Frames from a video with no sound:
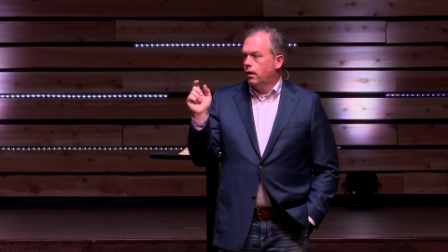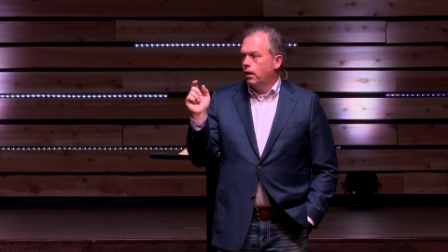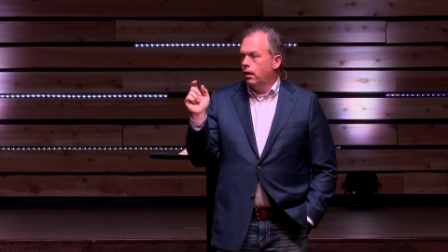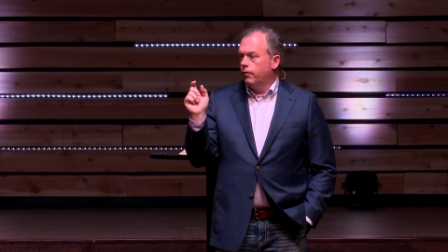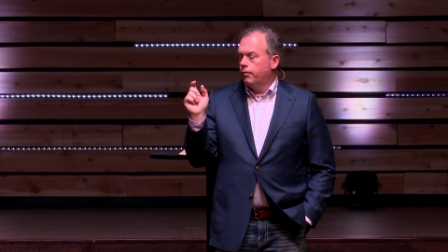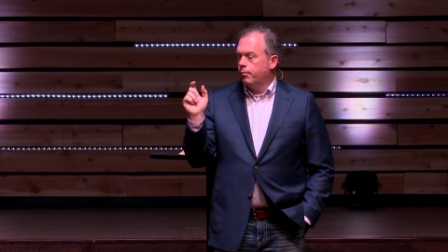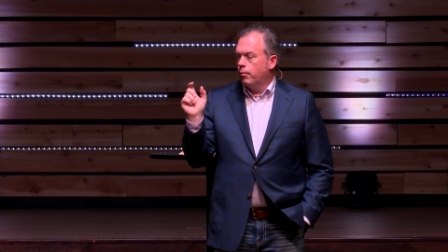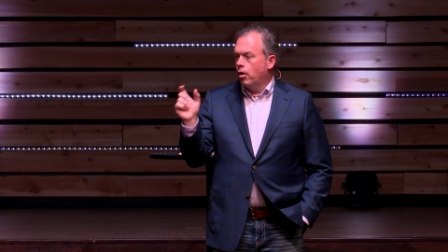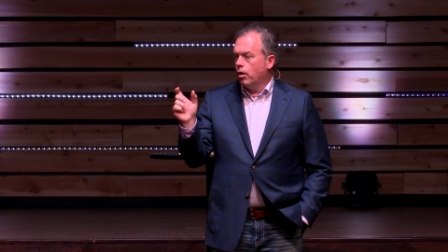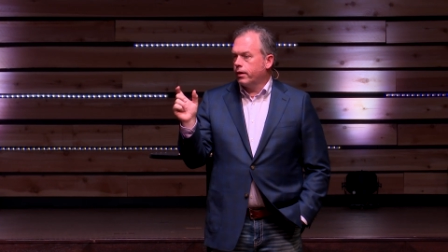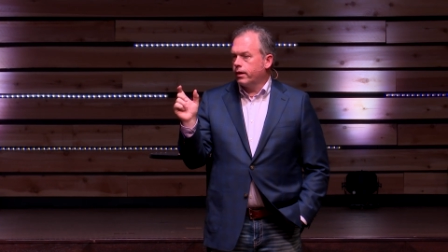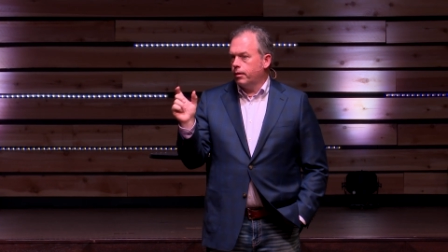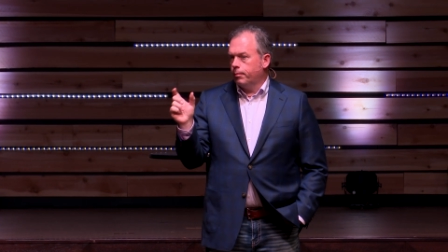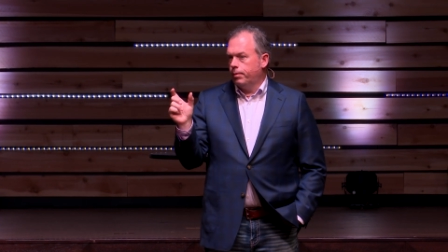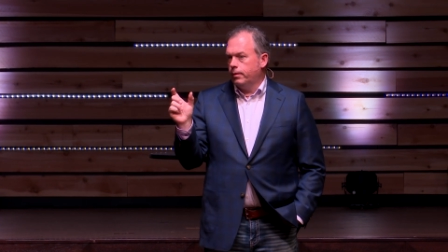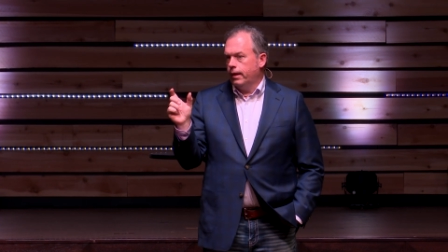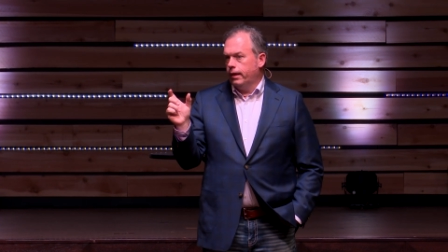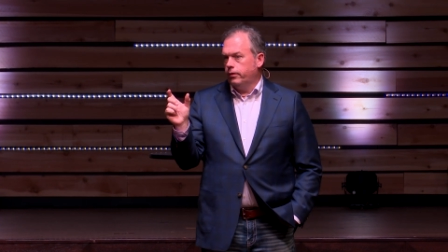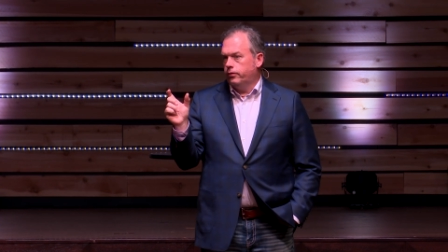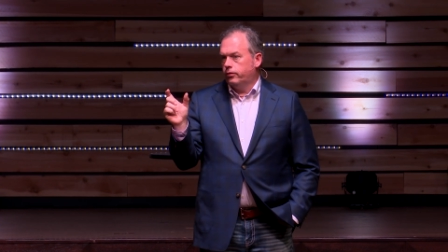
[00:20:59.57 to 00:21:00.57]
of
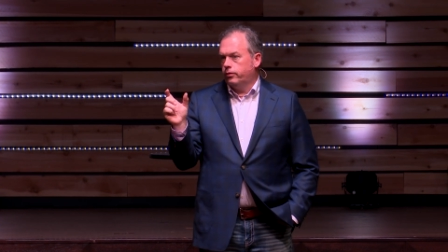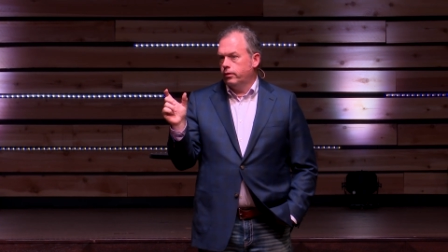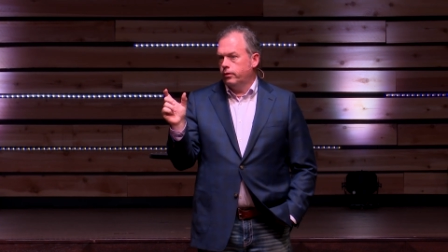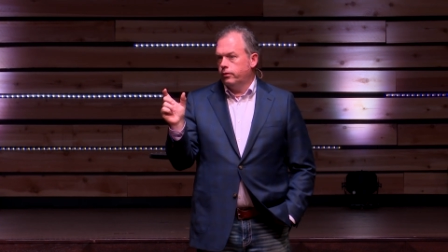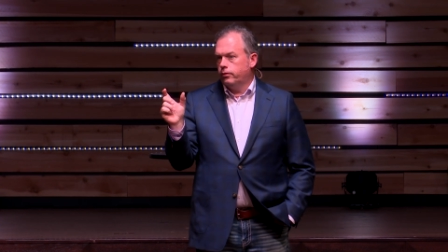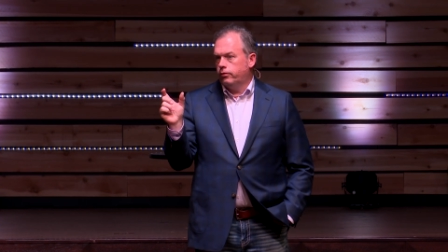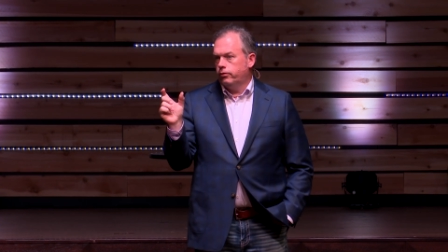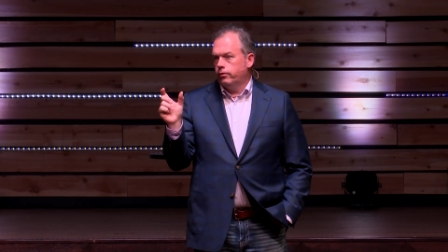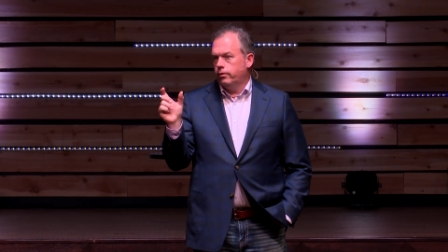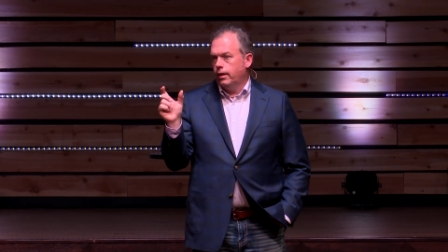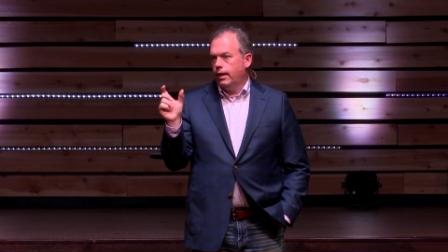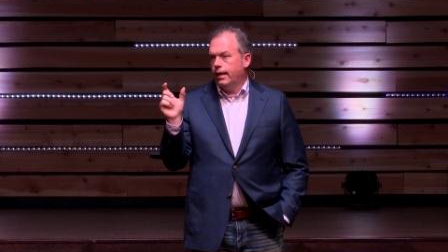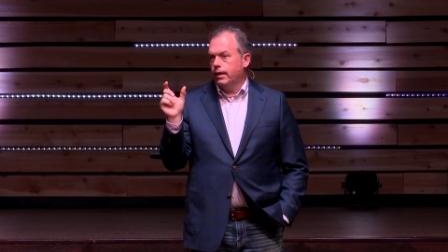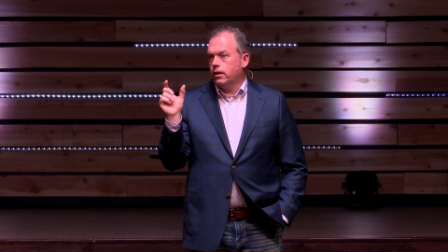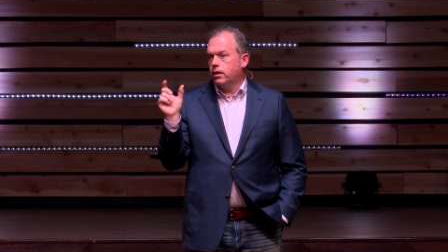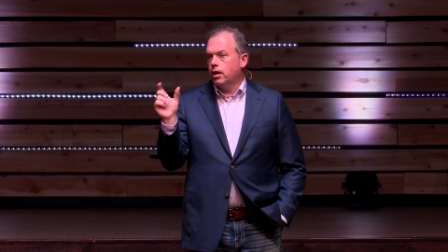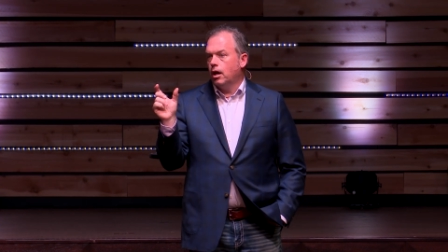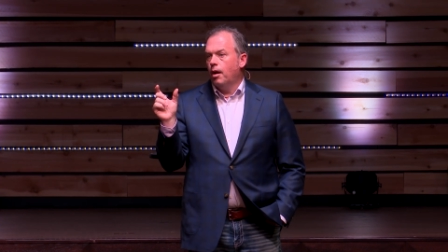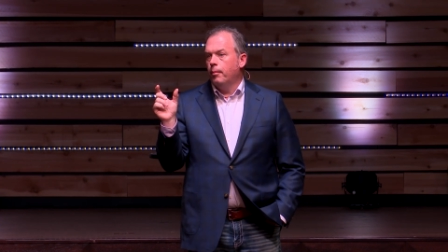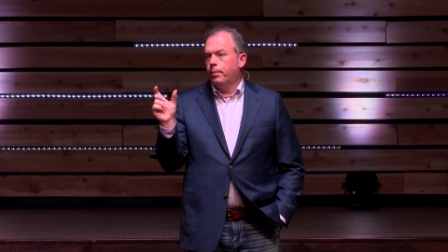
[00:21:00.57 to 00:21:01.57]
marketplaces
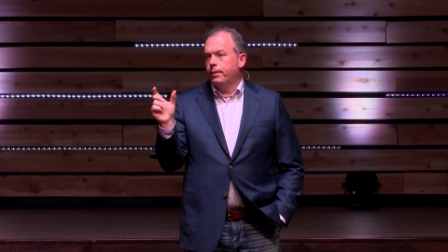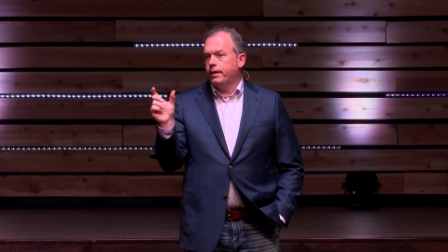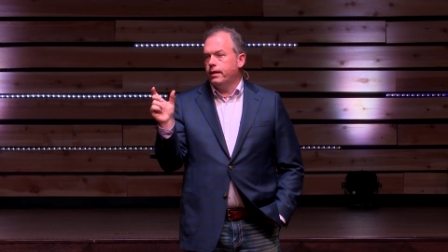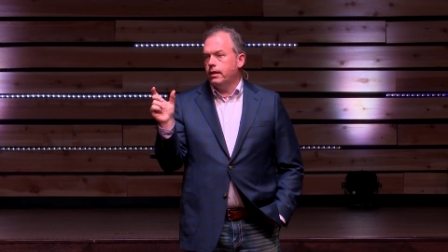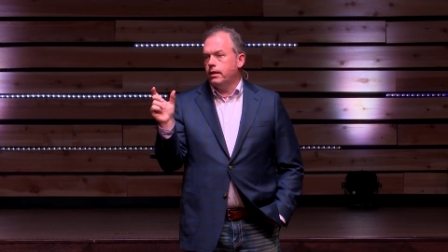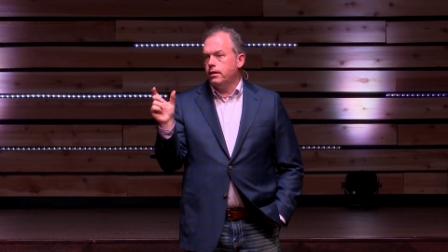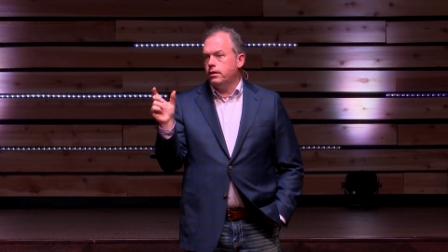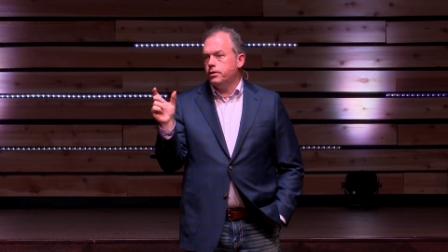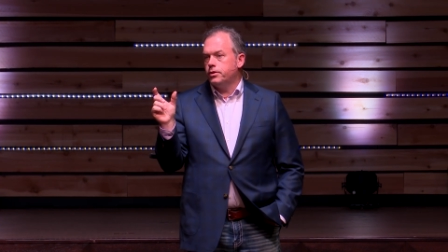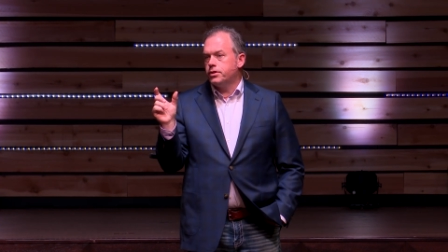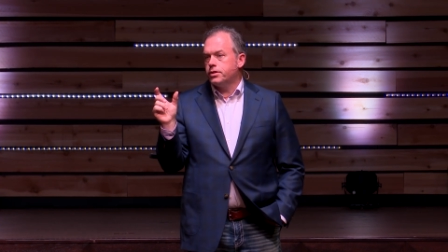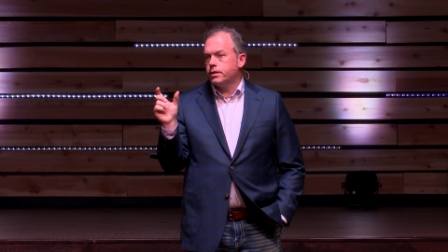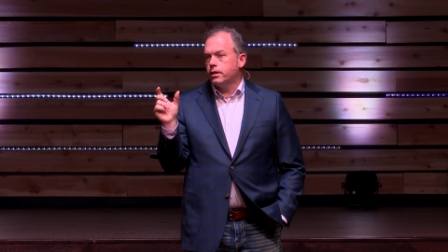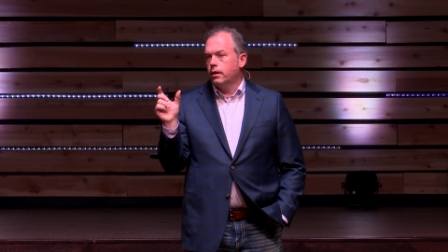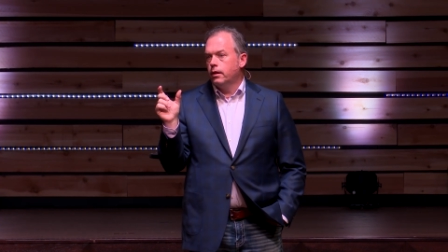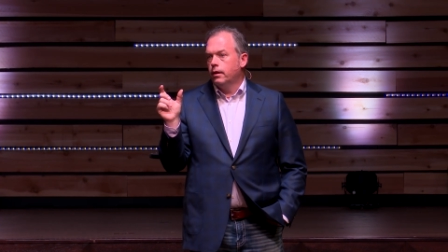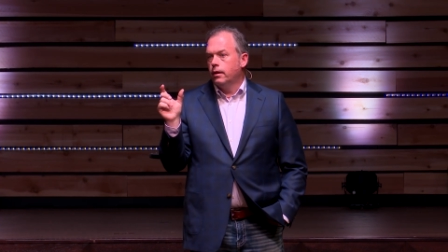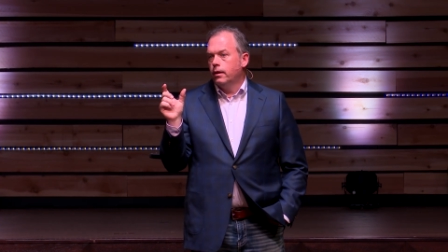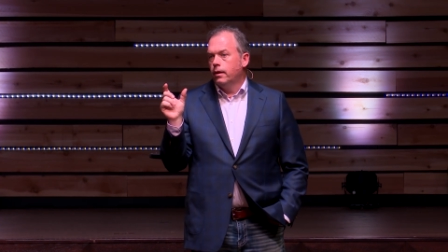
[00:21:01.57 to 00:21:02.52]
and companies